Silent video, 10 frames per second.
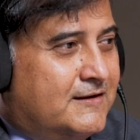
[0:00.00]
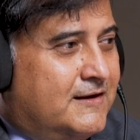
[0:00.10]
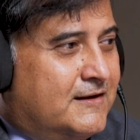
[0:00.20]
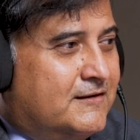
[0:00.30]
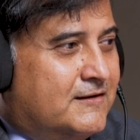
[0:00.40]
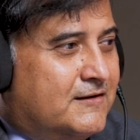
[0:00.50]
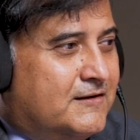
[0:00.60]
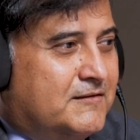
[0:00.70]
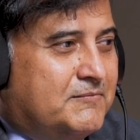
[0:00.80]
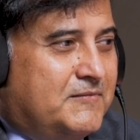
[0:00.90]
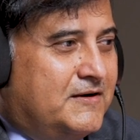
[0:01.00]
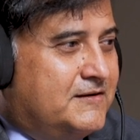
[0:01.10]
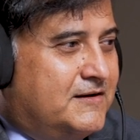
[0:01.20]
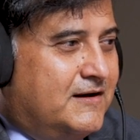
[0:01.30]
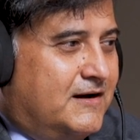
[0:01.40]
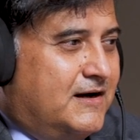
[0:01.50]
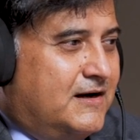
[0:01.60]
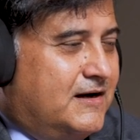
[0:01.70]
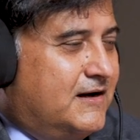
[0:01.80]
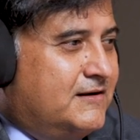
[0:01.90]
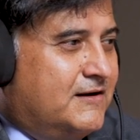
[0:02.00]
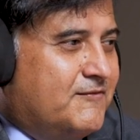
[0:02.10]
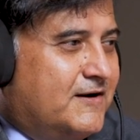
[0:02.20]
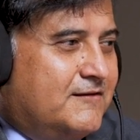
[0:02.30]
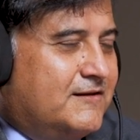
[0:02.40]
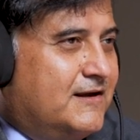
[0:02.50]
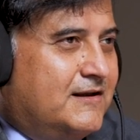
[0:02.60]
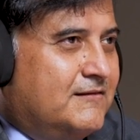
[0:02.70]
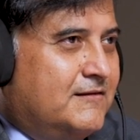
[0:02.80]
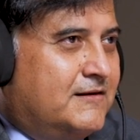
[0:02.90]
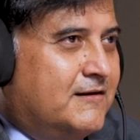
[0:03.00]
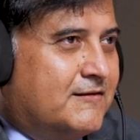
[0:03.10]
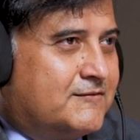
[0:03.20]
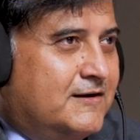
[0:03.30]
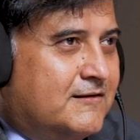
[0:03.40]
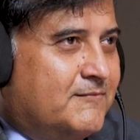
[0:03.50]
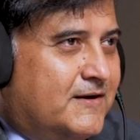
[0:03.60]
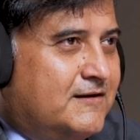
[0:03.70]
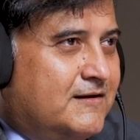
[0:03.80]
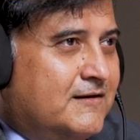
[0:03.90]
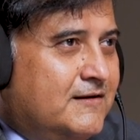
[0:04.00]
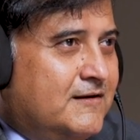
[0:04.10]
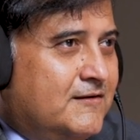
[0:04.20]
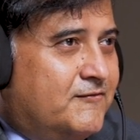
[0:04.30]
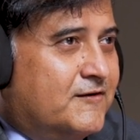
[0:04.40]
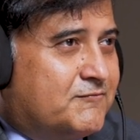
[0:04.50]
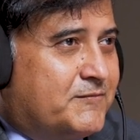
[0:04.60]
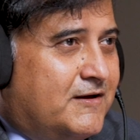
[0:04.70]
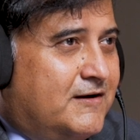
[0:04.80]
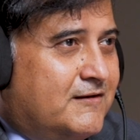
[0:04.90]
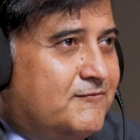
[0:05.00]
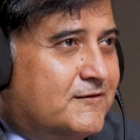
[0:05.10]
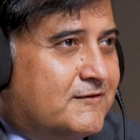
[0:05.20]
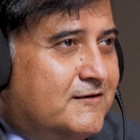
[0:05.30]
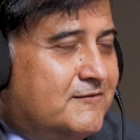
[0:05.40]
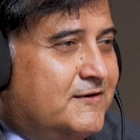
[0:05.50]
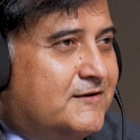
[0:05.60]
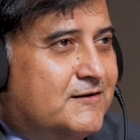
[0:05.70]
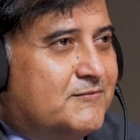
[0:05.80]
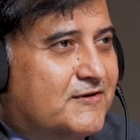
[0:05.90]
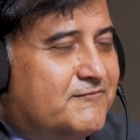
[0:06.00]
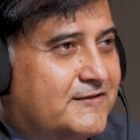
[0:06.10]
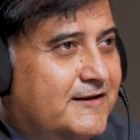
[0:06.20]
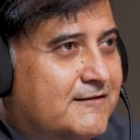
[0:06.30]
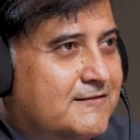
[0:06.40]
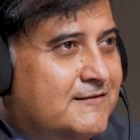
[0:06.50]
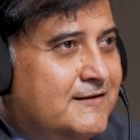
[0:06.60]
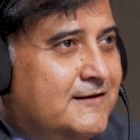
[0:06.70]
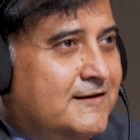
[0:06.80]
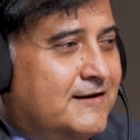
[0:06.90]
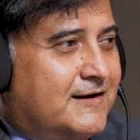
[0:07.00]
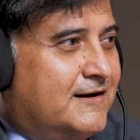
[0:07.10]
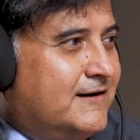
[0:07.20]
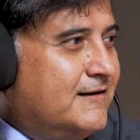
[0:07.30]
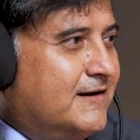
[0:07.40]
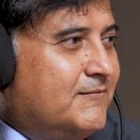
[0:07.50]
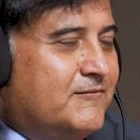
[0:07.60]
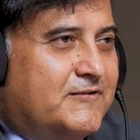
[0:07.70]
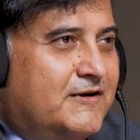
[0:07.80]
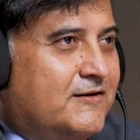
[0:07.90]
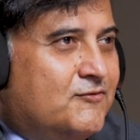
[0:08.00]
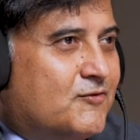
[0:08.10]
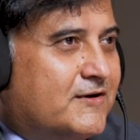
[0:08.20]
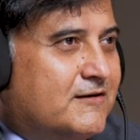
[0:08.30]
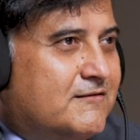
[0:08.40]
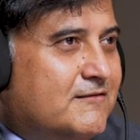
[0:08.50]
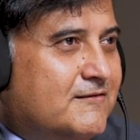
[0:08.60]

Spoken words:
And I definitely say real estate is my first priority, first love in terms of sales. And I'm really enjoying it.